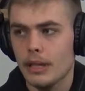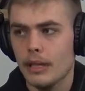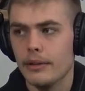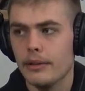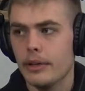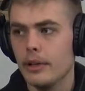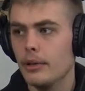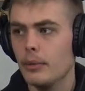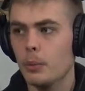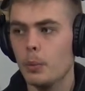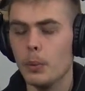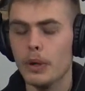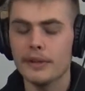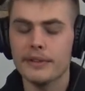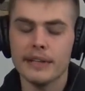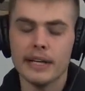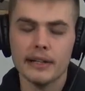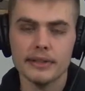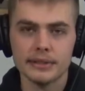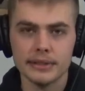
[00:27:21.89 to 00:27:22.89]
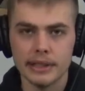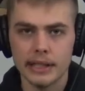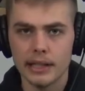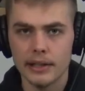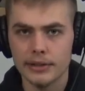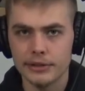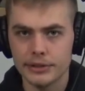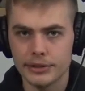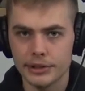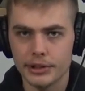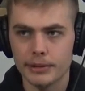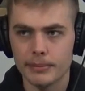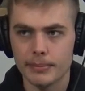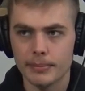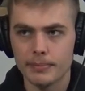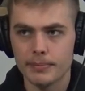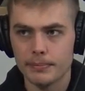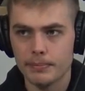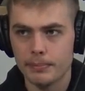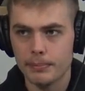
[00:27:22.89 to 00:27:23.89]
$1,000 in your
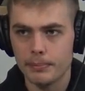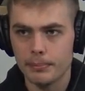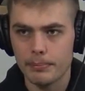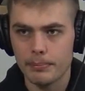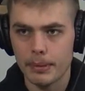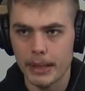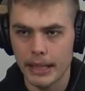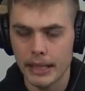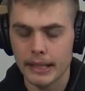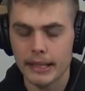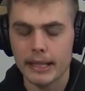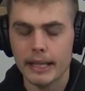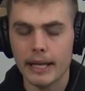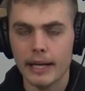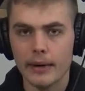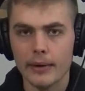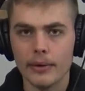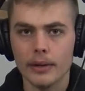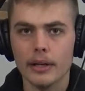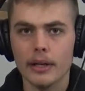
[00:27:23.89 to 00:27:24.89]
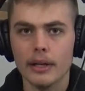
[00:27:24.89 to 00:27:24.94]
bank account,